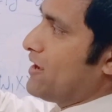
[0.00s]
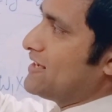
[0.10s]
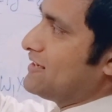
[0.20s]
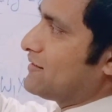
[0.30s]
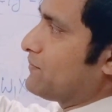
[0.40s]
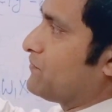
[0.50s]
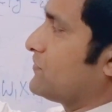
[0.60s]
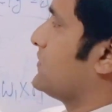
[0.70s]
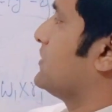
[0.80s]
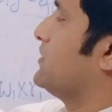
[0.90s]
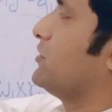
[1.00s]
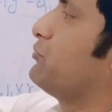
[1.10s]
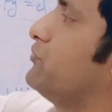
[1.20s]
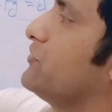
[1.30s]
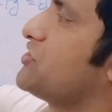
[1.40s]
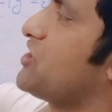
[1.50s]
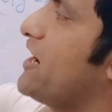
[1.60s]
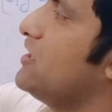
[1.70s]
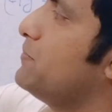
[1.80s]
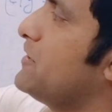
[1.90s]
the child B
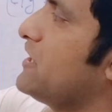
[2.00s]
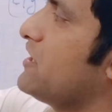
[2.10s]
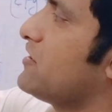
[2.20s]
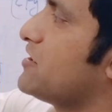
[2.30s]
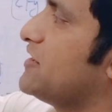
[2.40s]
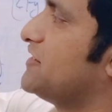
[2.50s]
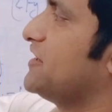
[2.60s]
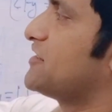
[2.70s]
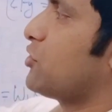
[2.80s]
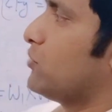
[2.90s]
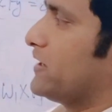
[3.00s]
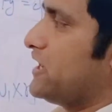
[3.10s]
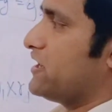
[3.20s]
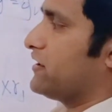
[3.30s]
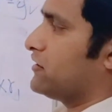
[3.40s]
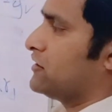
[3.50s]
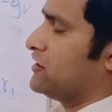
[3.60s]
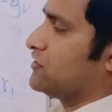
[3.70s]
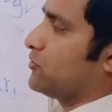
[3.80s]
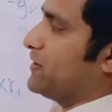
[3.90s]
sits over here, so
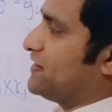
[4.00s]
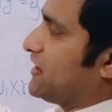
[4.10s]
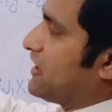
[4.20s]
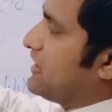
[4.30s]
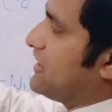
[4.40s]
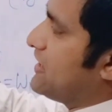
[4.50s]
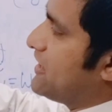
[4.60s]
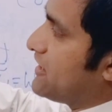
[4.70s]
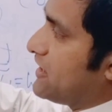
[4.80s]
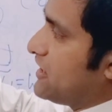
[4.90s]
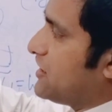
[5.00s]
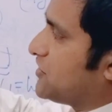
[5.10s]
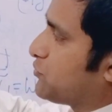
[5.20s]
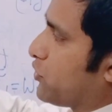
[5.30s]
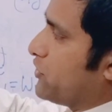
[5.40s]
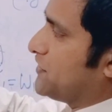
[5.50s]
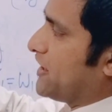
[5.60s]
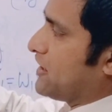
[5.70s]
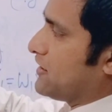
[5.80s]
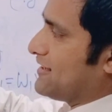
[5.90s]
basically he is producing
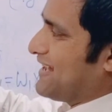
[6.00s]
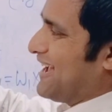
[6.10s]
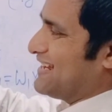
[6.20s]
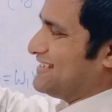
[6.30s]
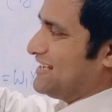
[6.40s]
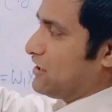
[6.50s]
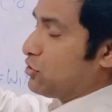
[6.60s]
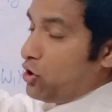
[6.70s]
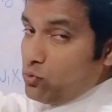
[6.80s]
anti-clockwise torque.